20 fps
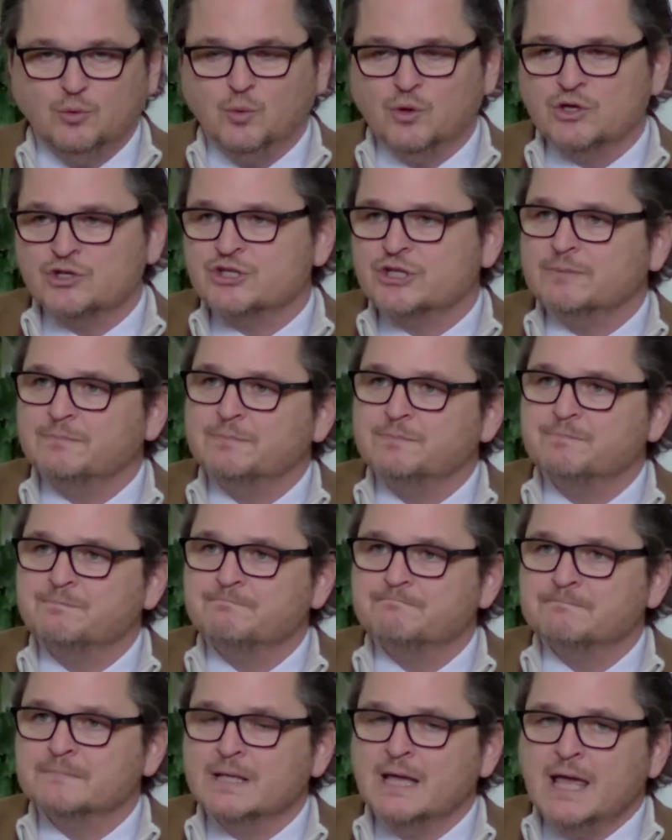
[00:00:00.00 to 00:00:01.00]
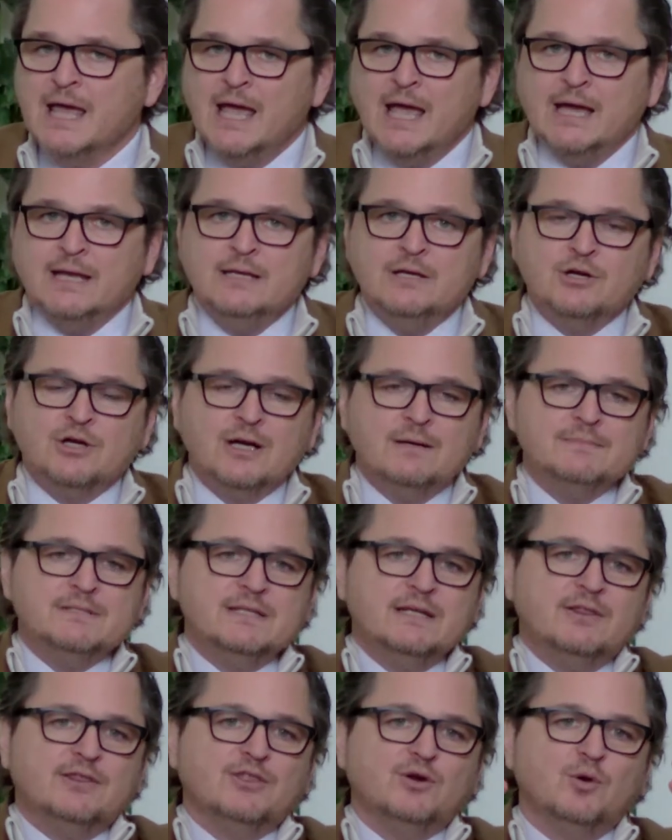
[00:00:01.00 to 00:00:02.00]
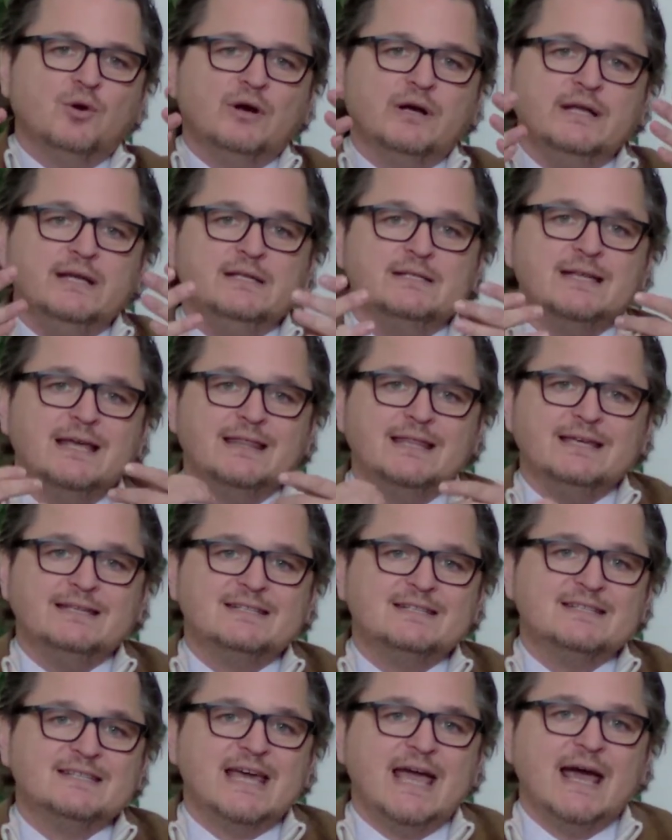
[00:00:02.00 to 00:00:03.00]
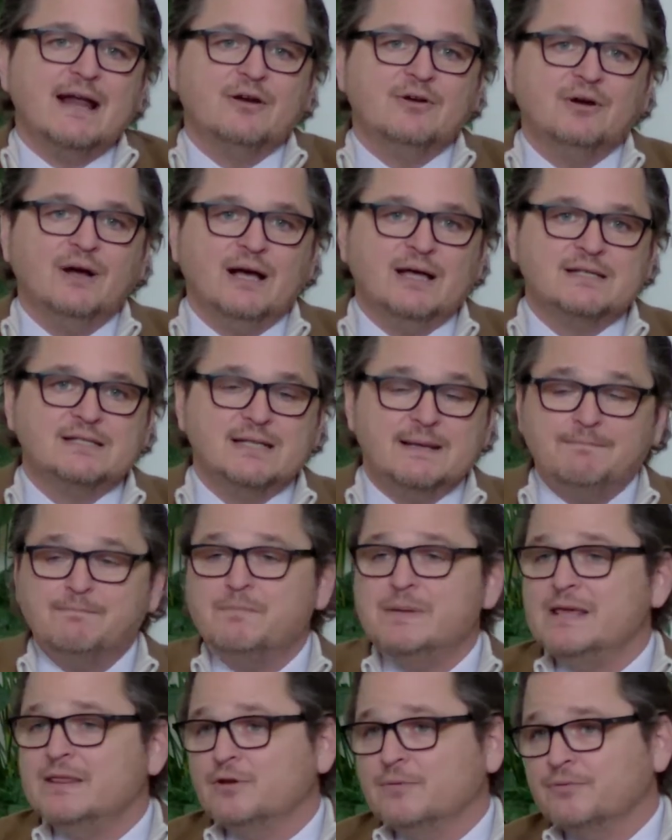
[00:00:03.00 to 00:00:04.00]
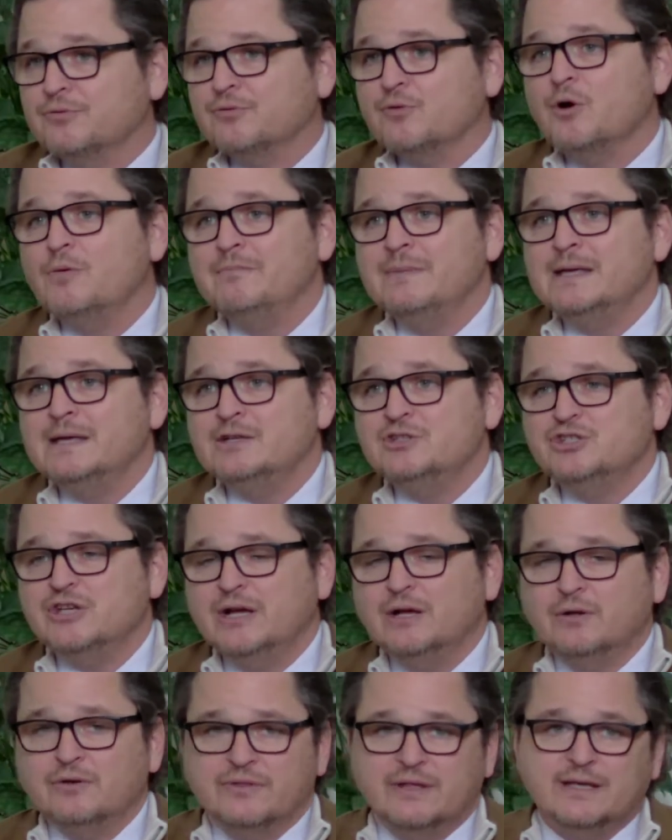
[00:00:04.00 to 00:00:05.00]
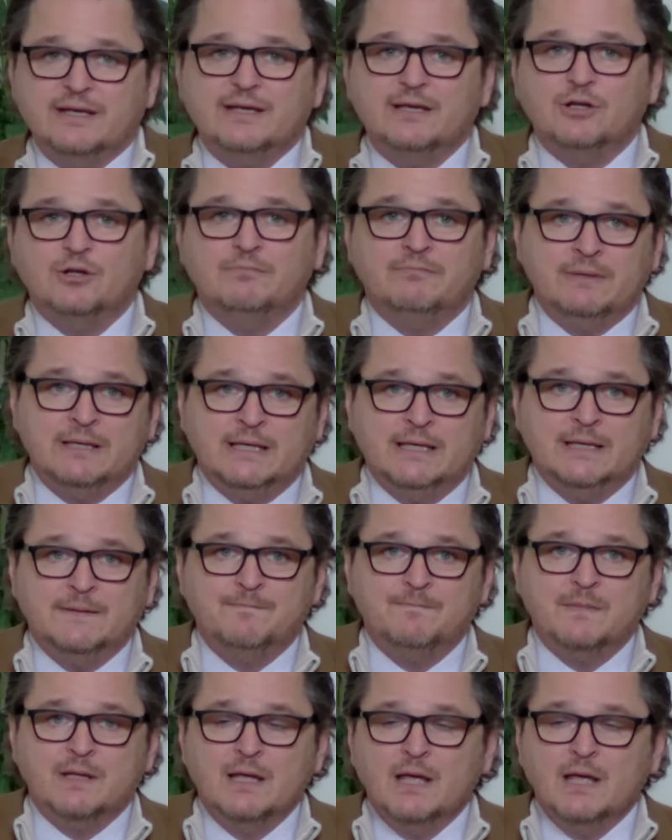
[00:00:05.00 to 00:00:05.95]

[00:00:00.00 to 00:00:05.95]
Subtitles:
worship. And here comes the authorities and they scatter us. They either throw me in jail or they kill me.